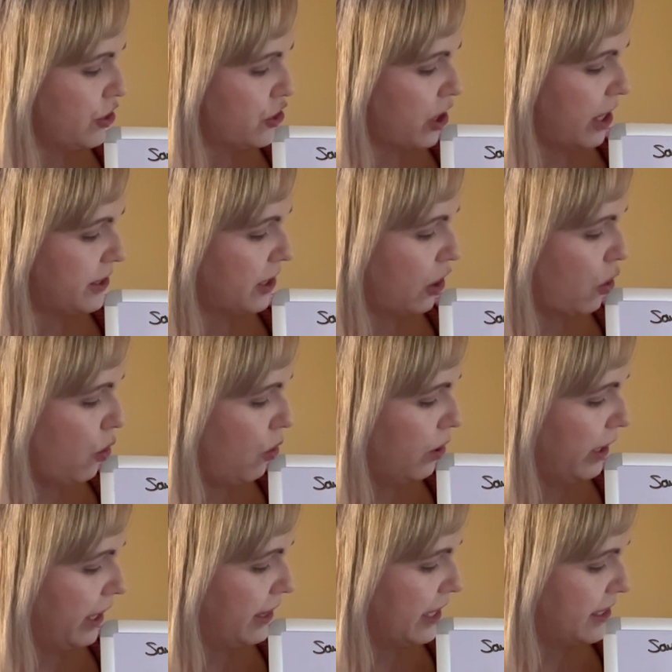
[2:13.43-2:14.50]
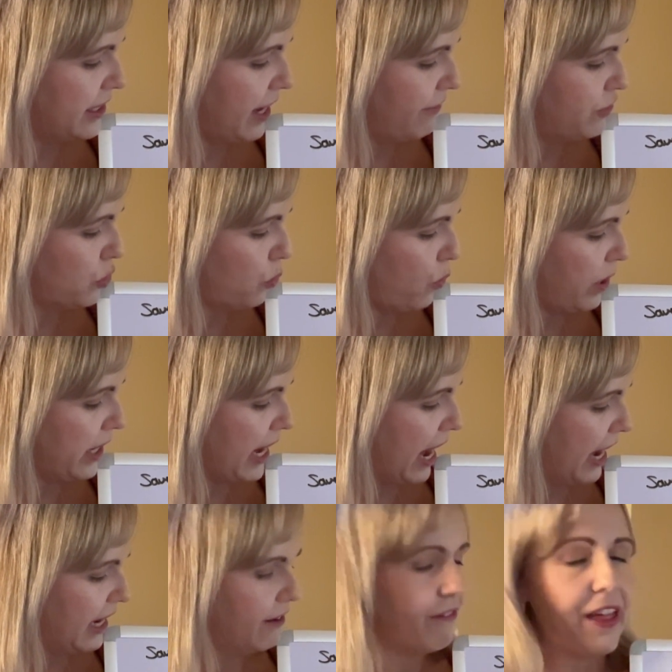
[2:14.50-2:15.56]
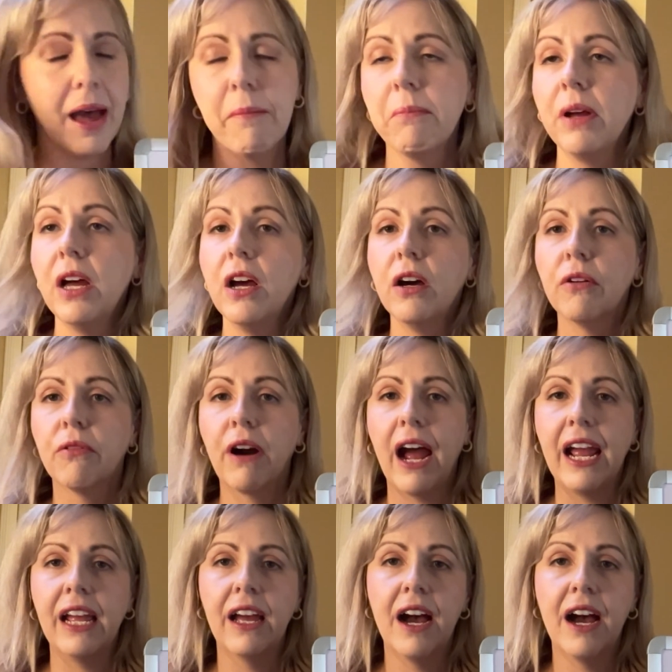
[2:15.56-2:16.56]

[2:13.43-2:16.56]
shots on goal and they saved 28 of them, right?